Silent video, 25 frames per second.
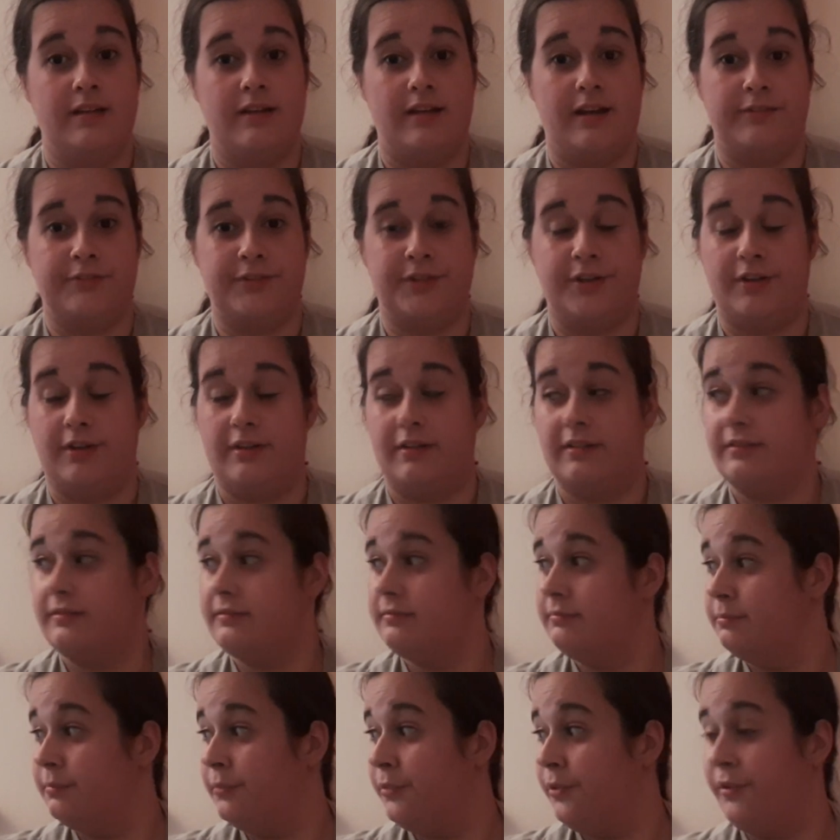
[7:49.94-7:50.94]
I've got
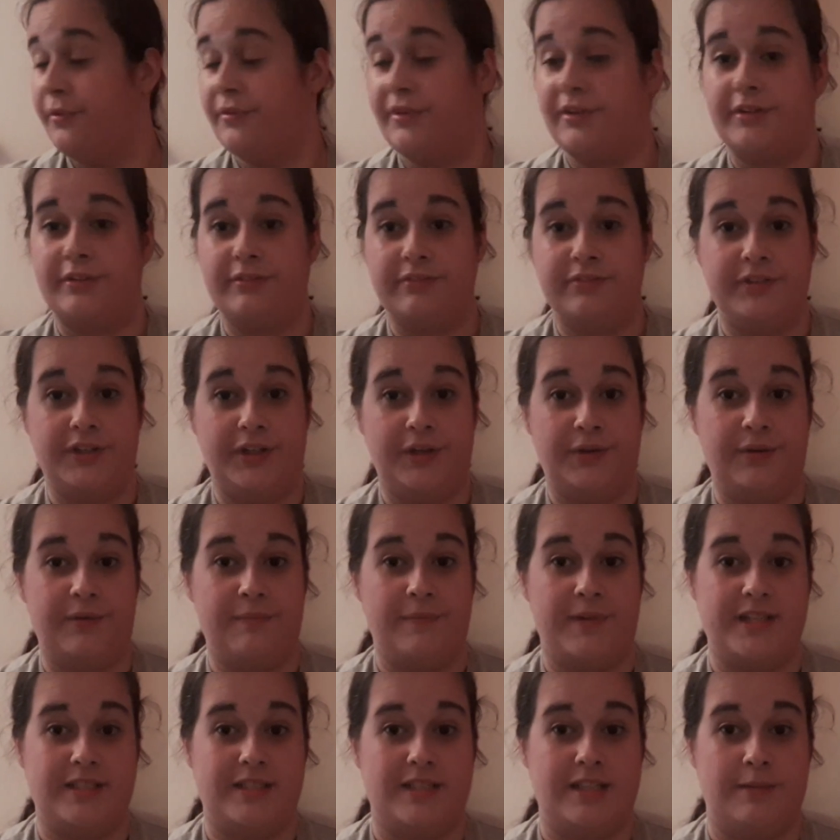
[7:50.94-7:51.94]
more than a few in
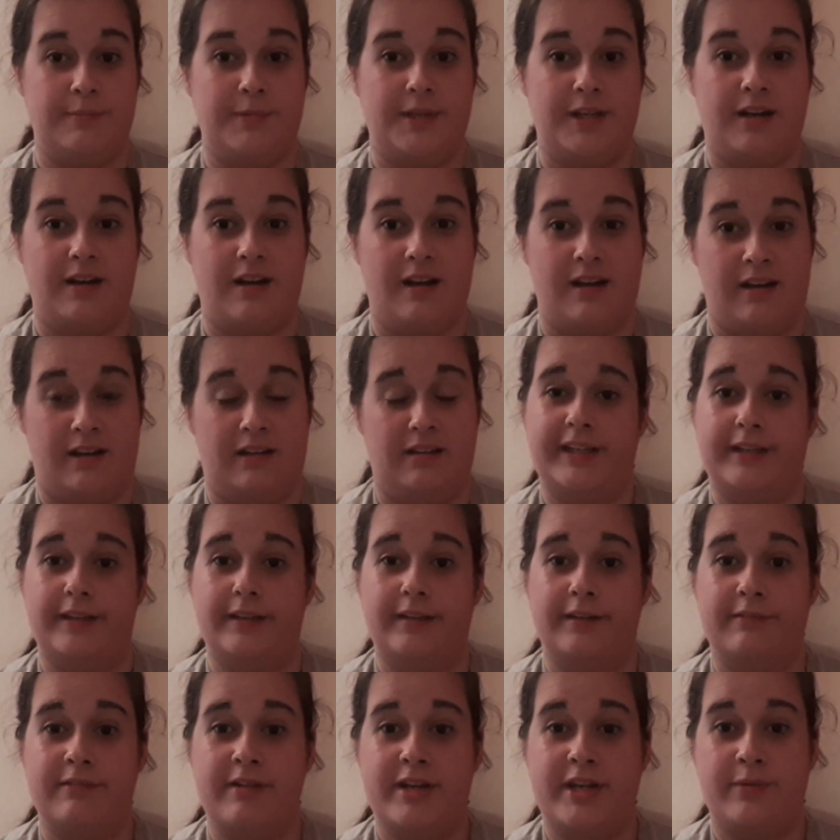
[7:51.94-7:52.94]
my TBR.
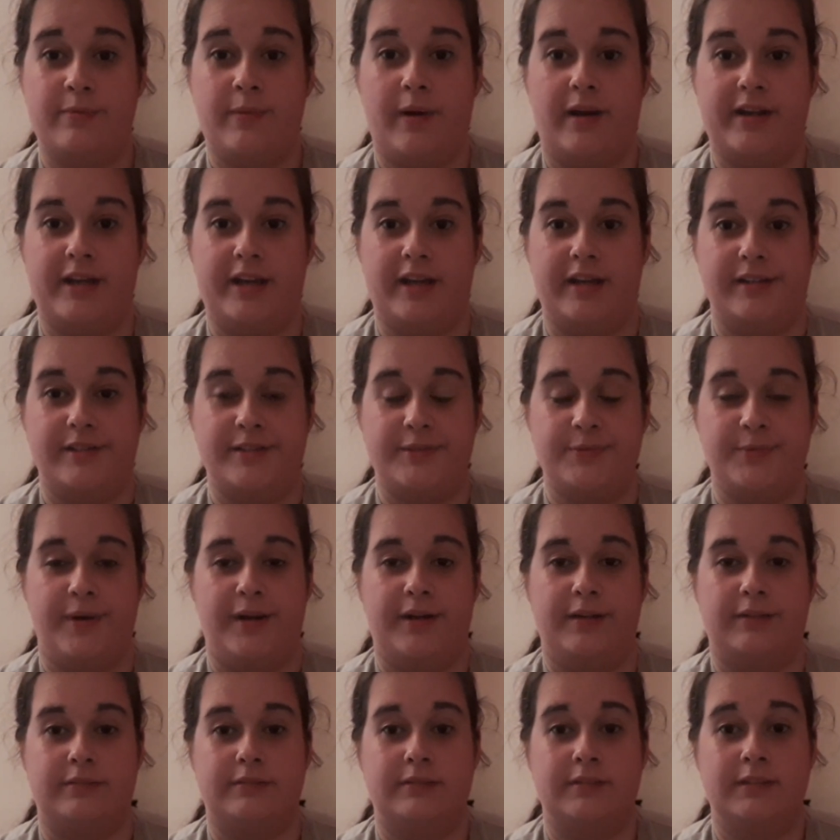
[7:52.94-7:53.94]
I read YA as
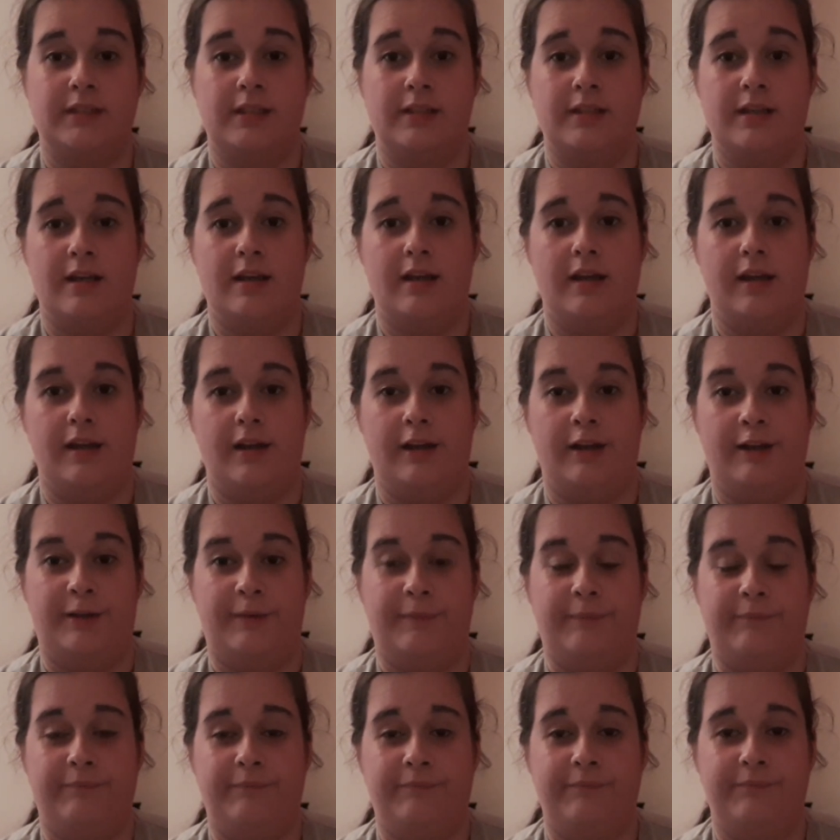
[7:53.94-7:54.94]
well.
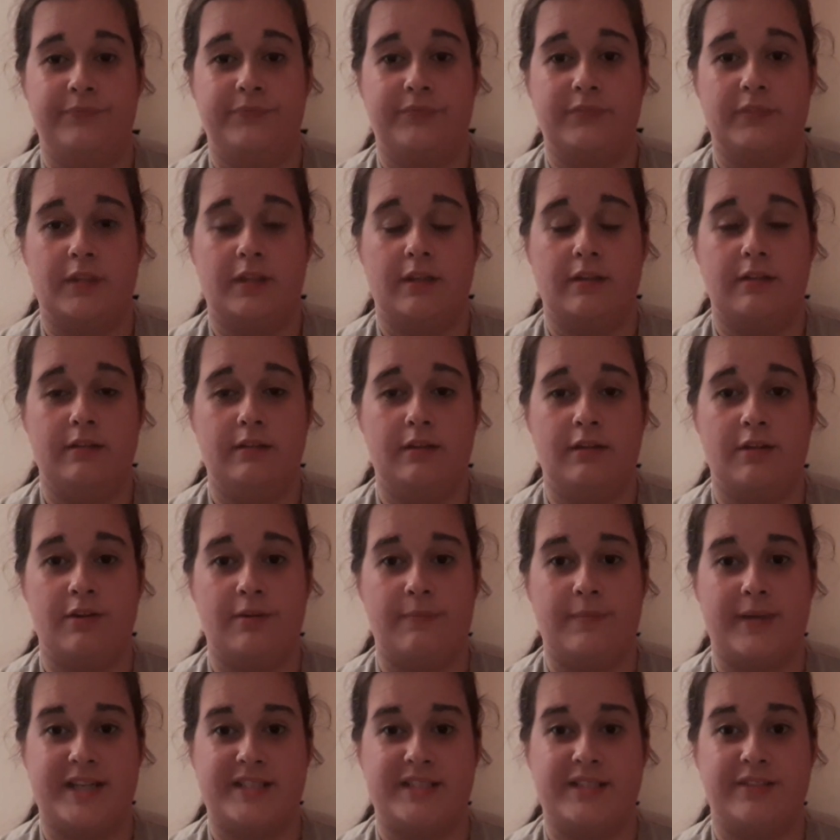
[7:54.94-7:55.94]
Not a
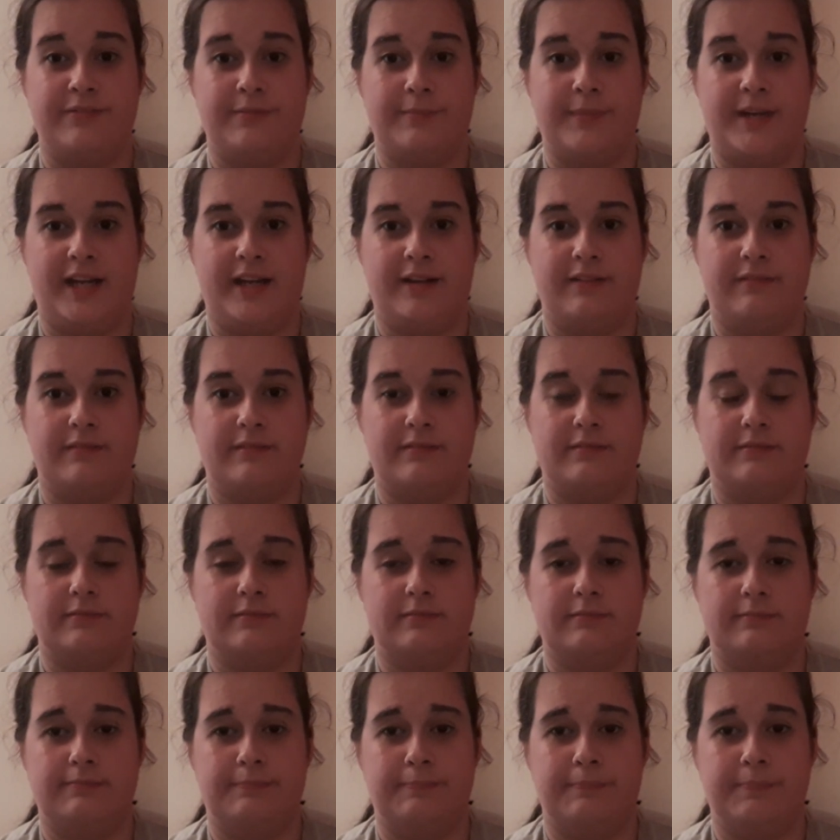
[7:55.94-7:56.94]
massive amount,
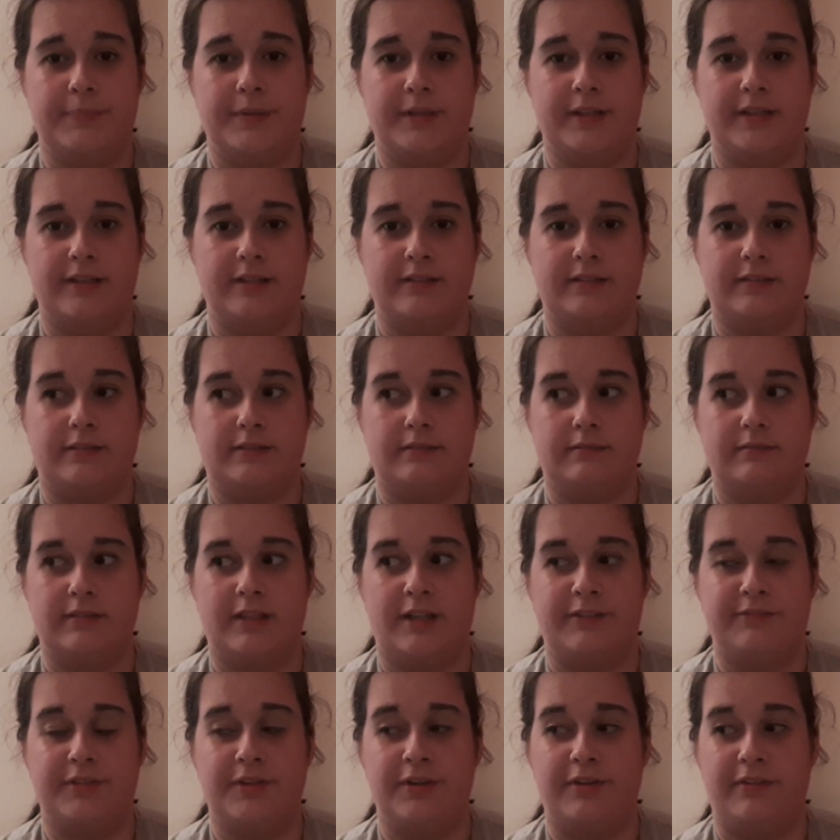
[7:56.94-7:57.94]
but
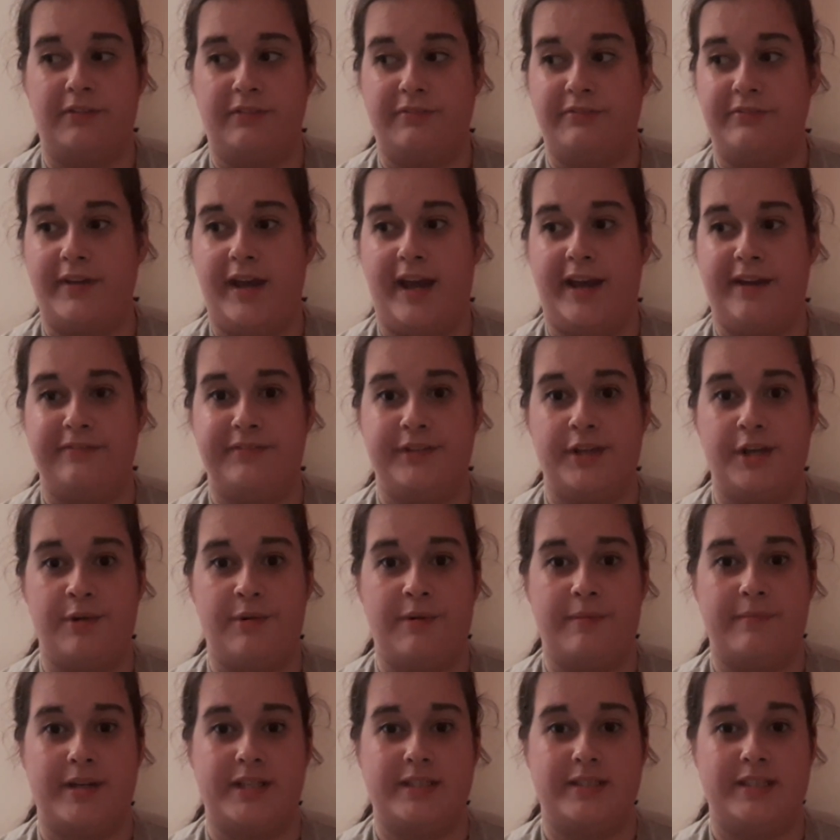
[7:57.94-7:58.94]
I've got a fair few
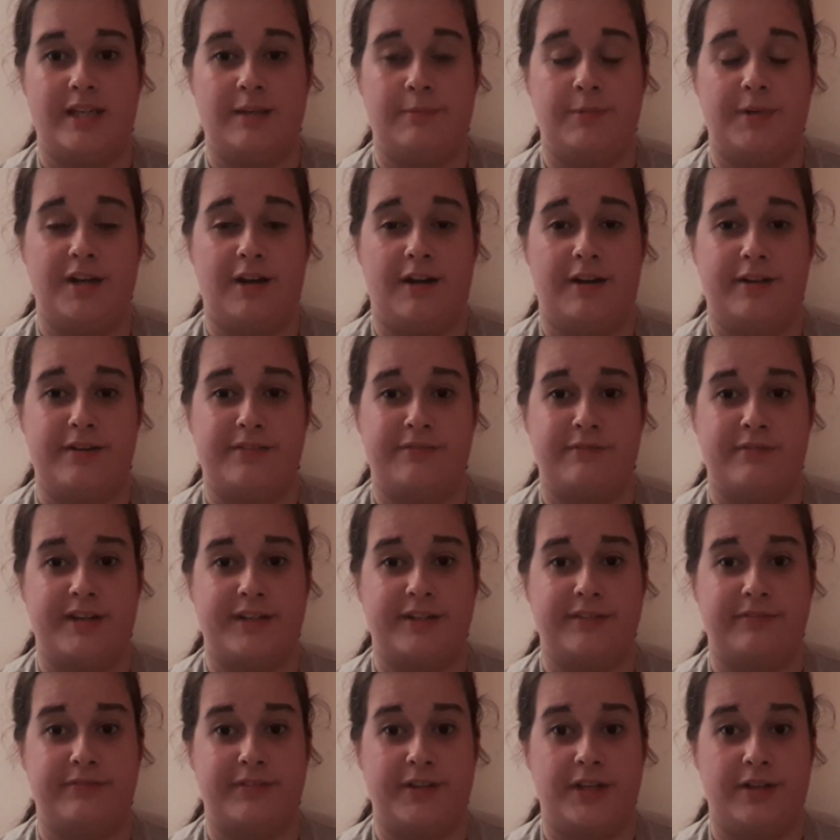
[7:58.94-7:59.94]
in my TBR, and I've read
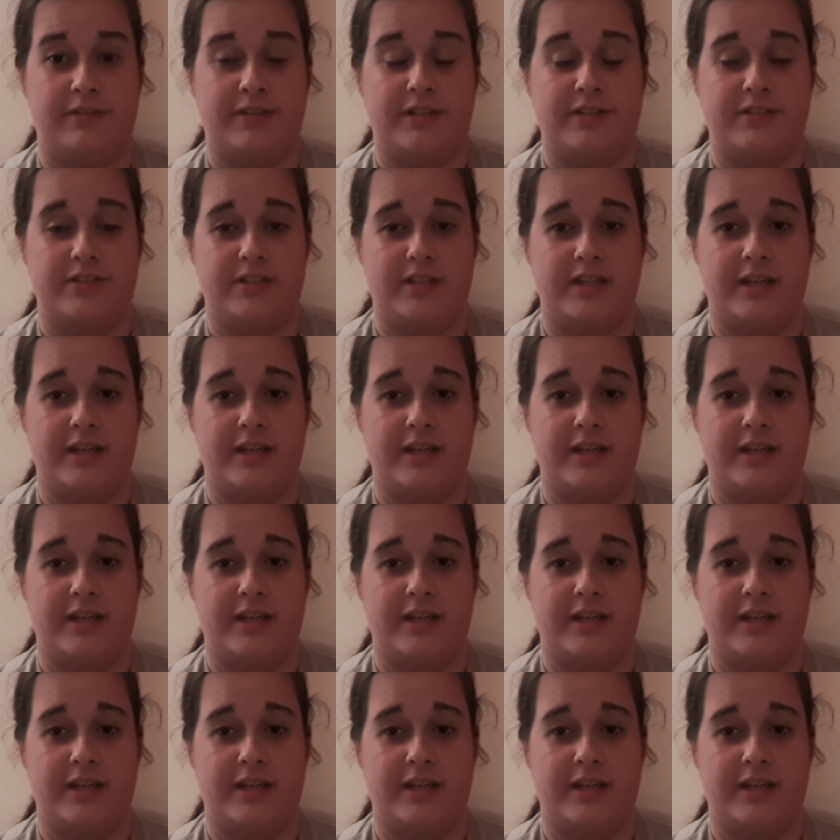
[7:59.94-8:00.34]
a few this